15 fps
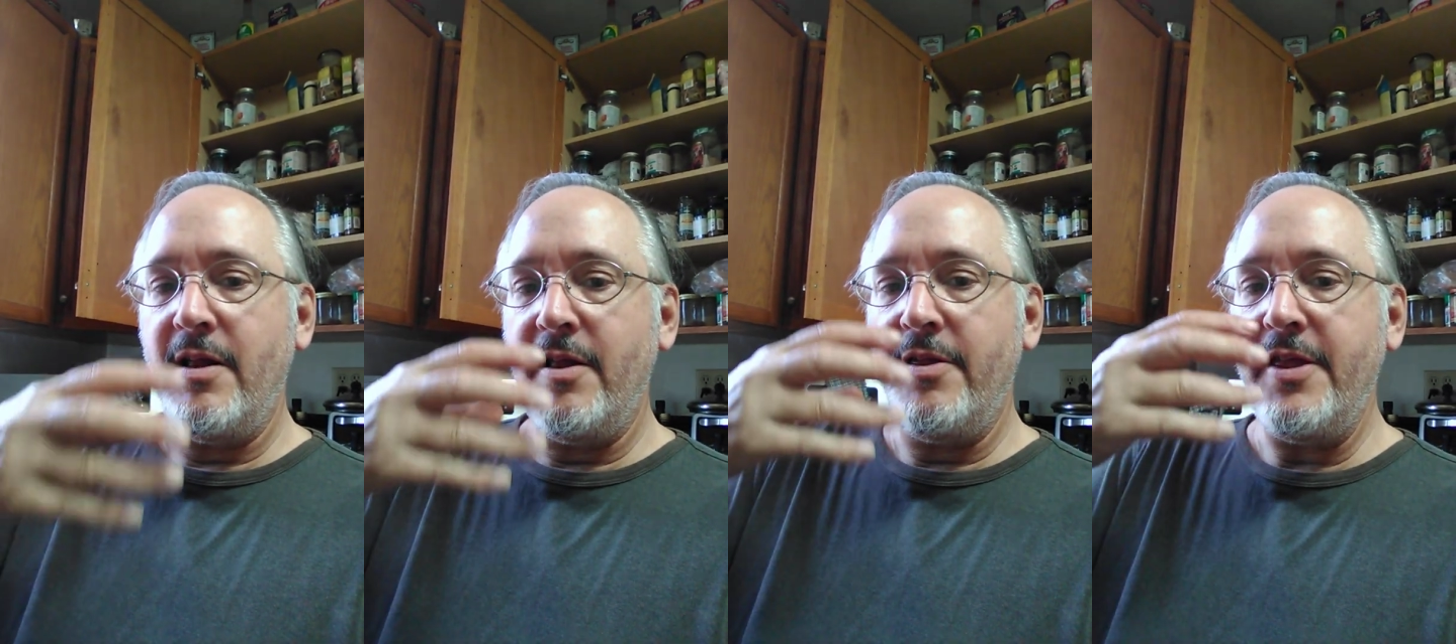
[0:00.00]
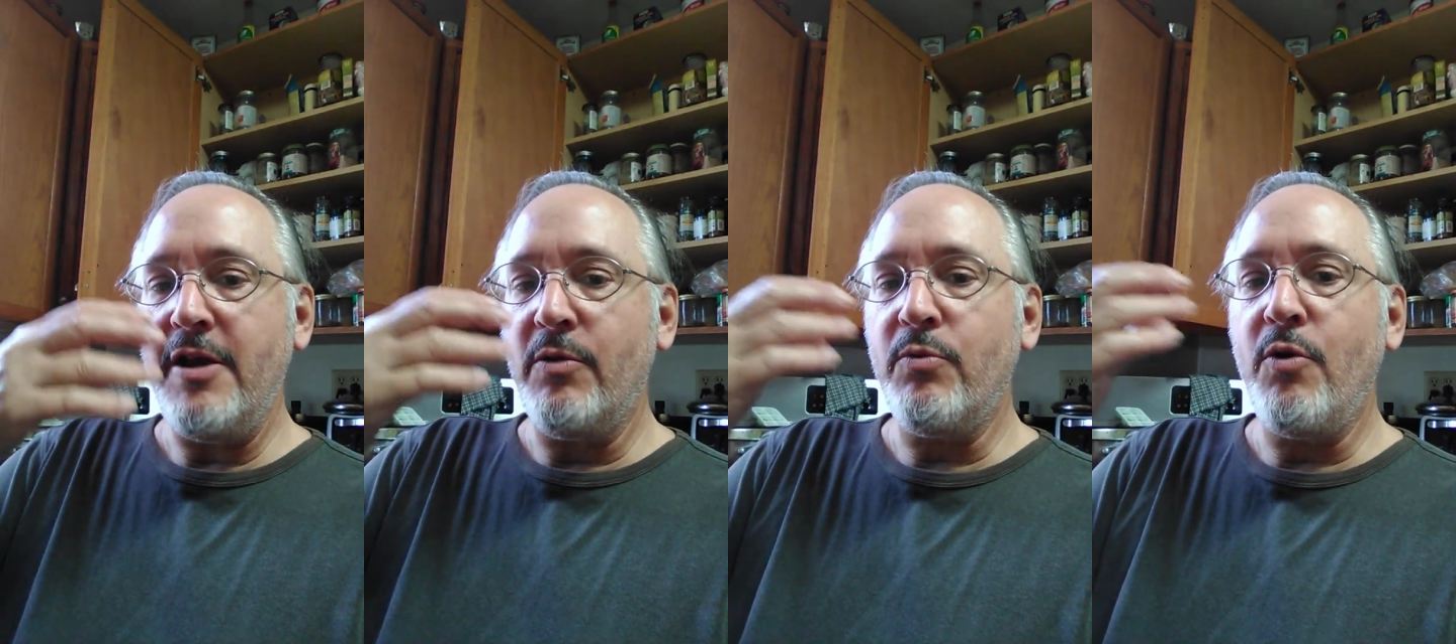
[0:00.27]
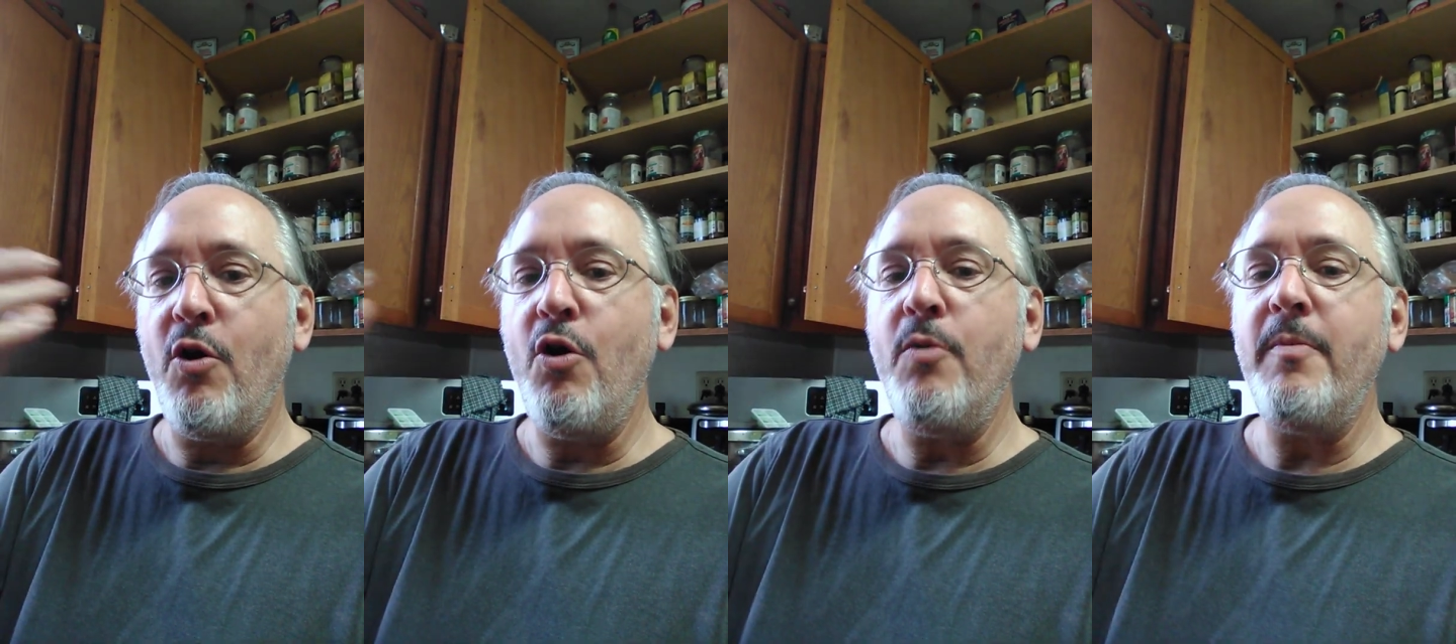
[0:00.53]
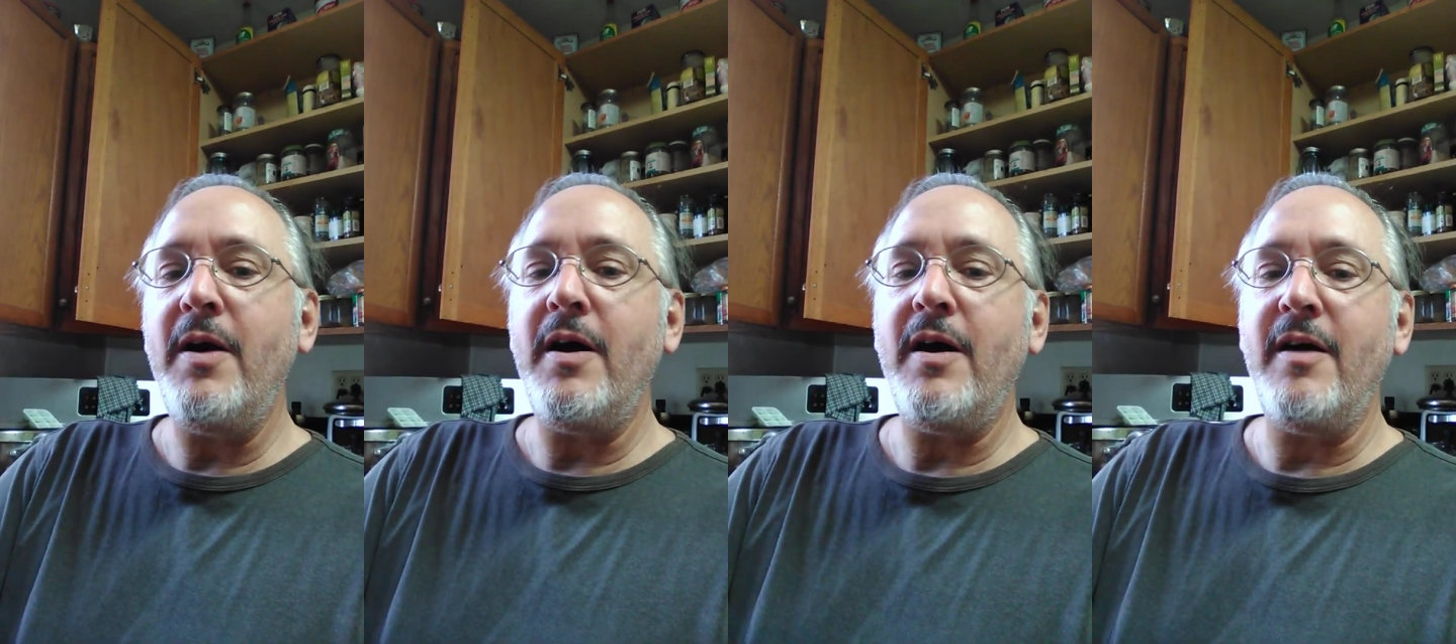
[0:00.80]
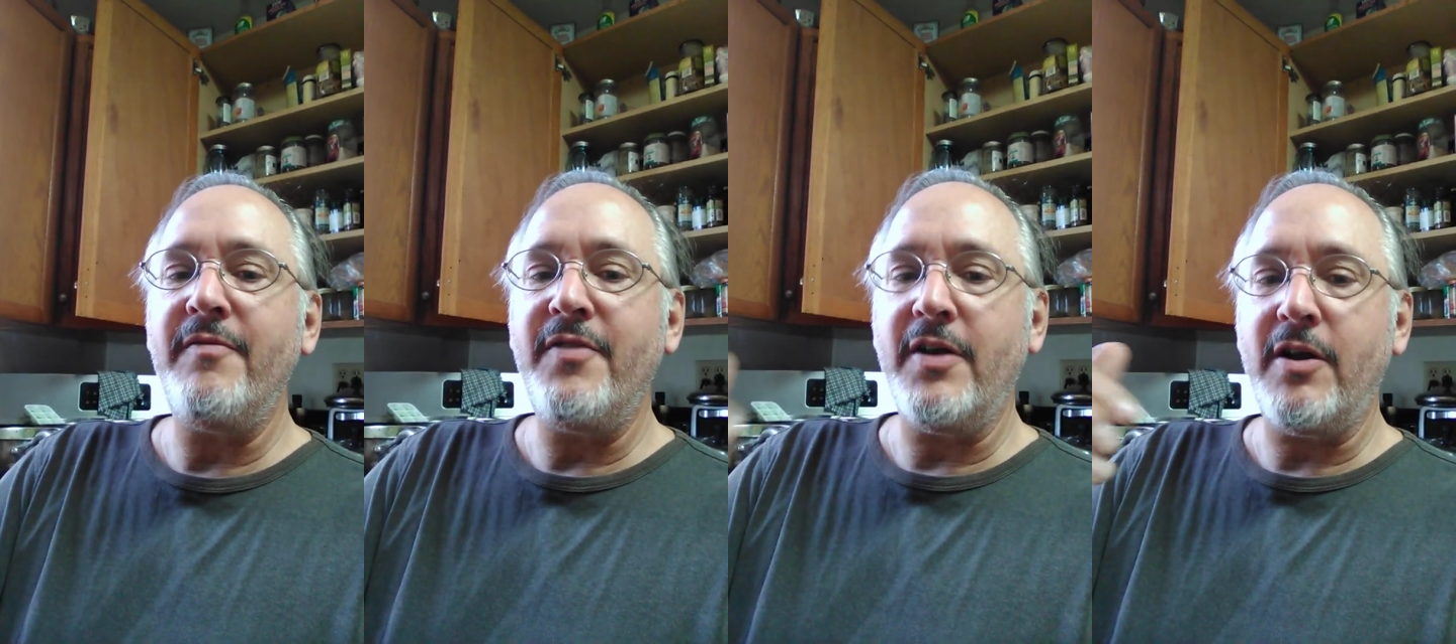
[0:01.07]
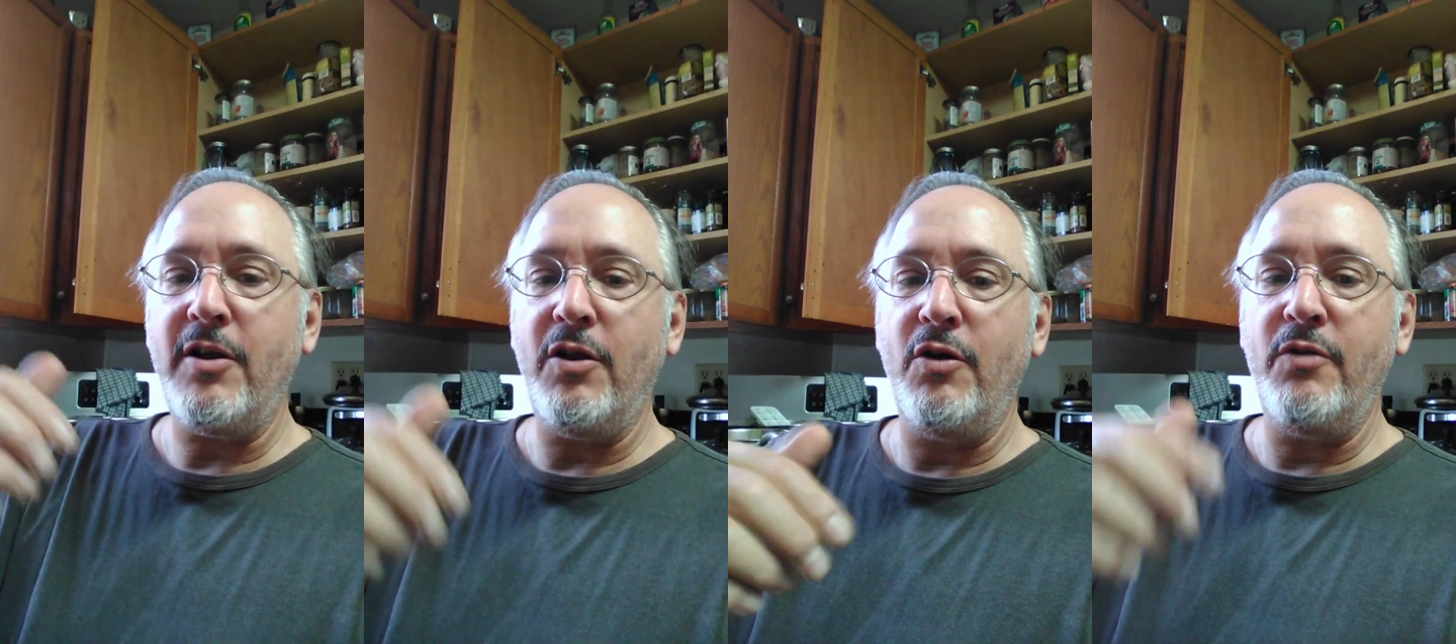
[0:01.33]
the aroma of the
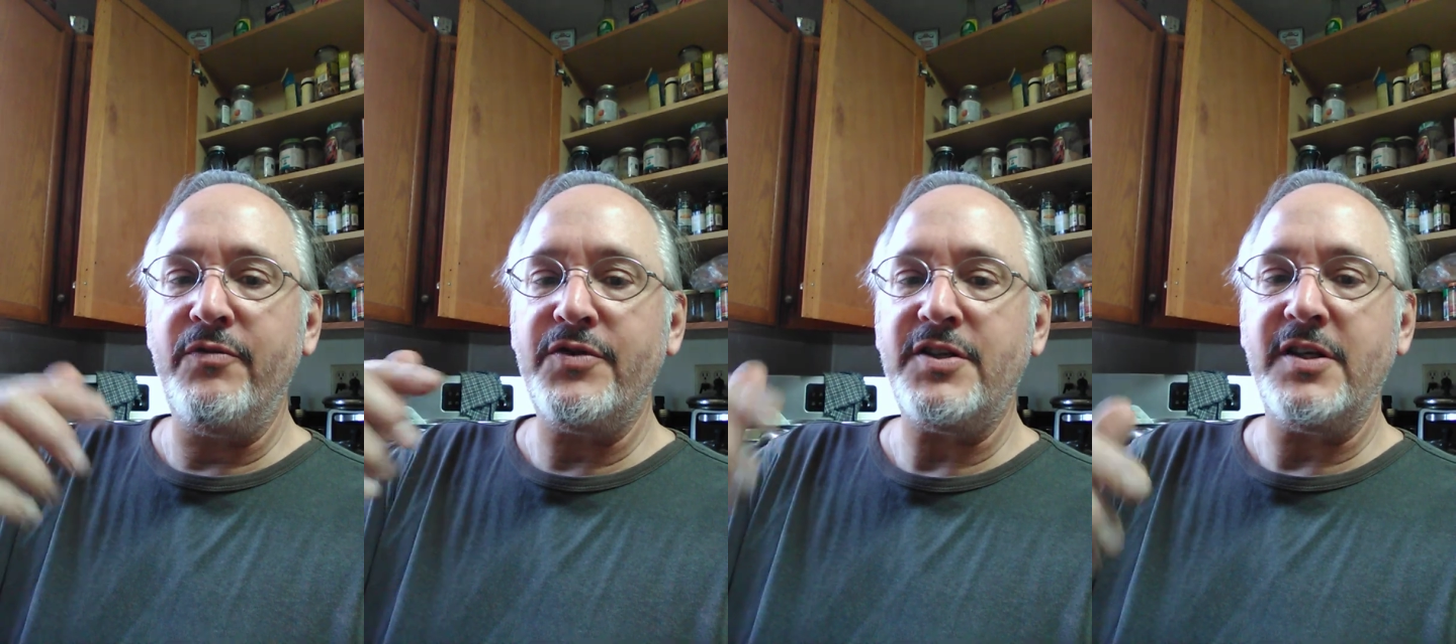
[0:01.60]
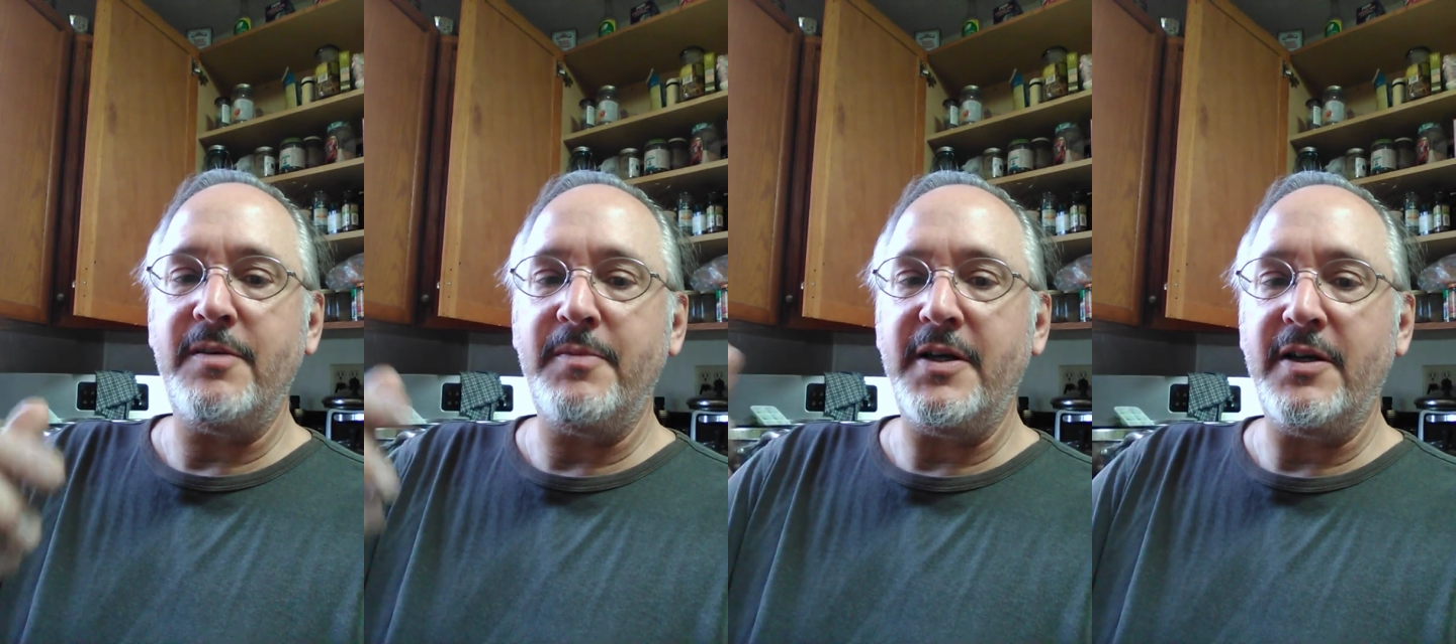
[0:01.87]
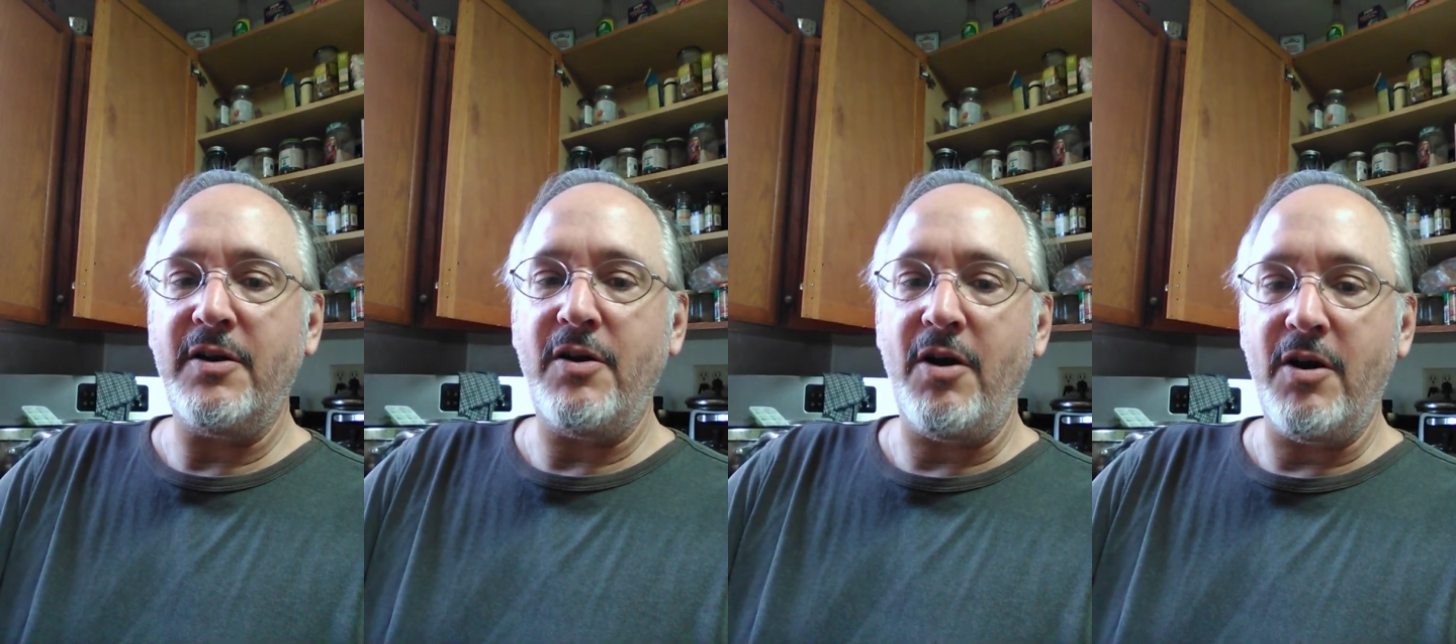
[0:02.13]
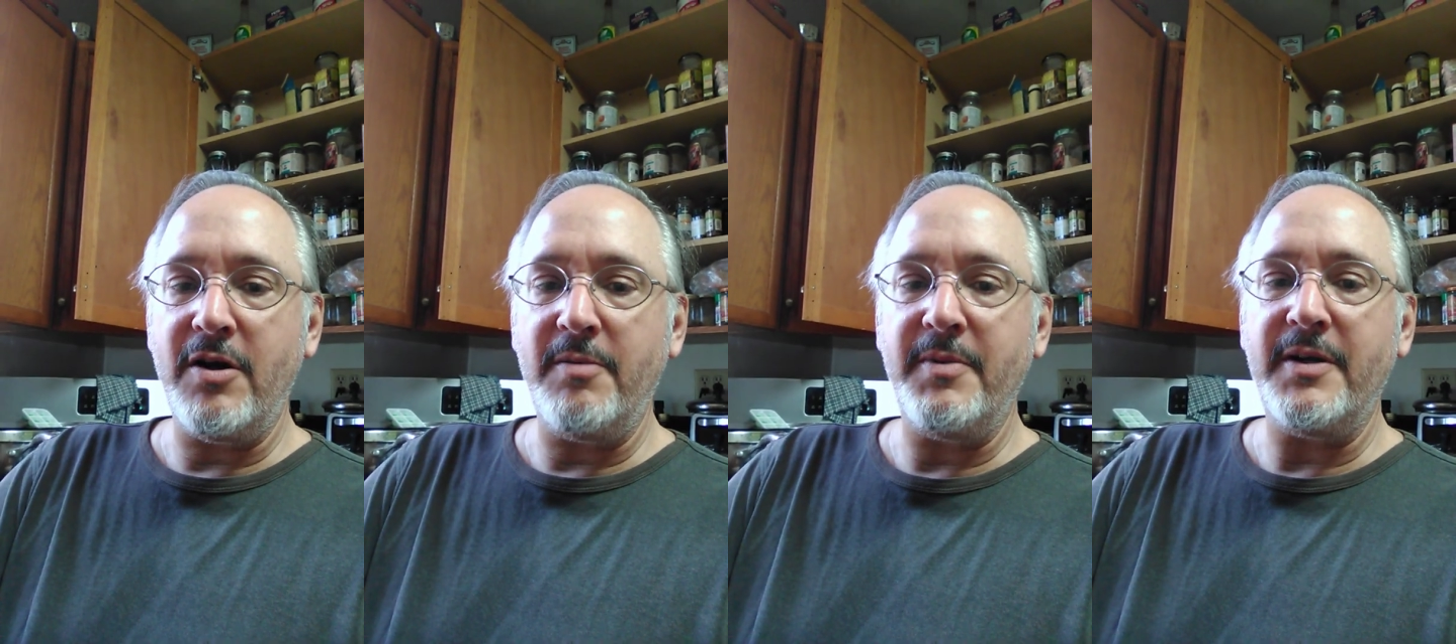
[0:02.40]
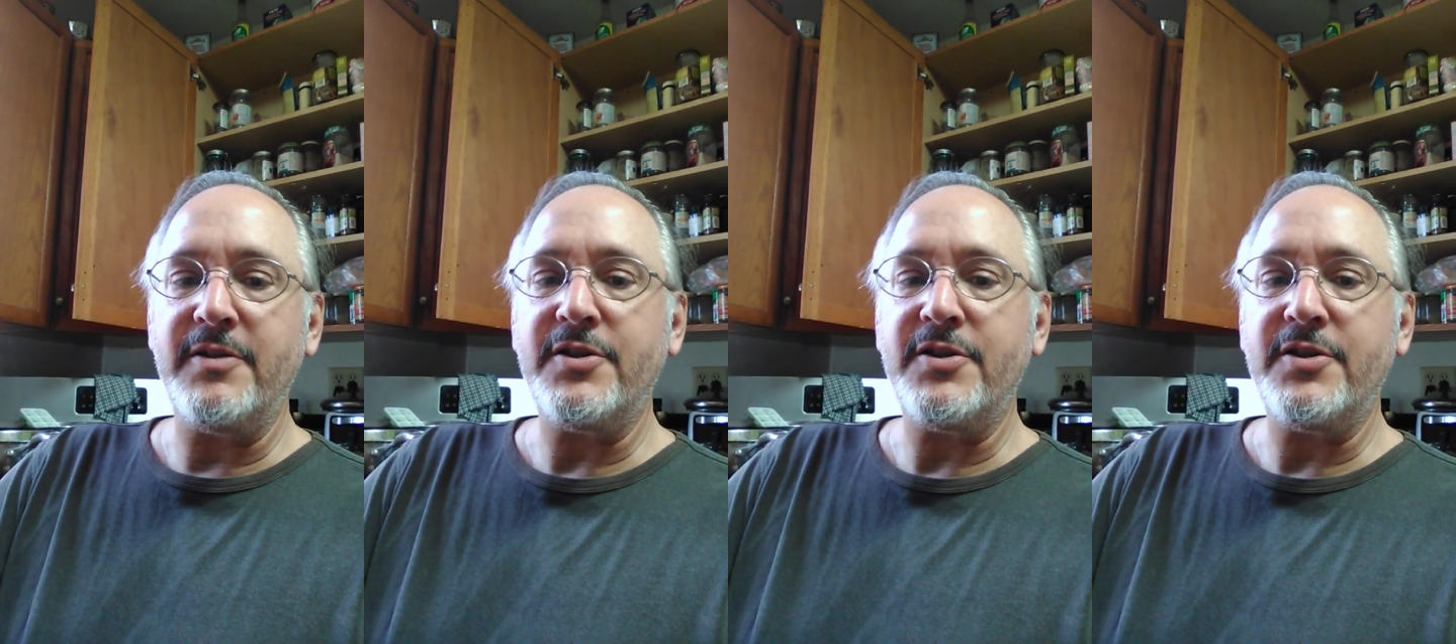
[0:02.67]
clove, cinnamon, and cardamom,